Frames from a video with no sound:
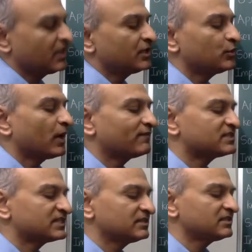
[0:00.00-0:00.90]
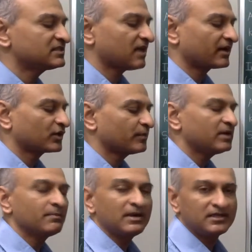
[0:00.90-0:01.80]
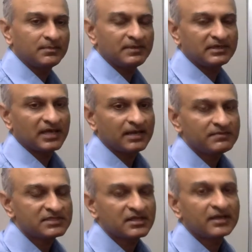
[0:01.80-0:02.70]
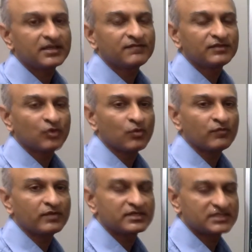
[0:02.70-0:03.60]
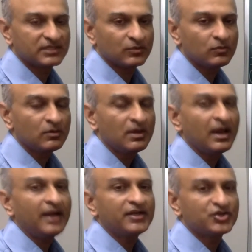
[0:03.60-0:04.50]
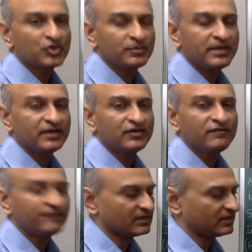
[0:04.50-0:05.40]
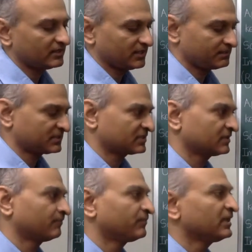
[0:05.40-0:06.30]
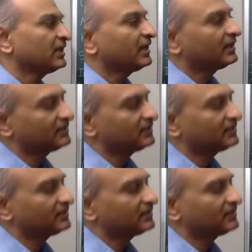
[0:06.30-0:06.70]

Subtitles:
You have seen this argument multiple times starting with homework 0, and it should be at your fingertips. In the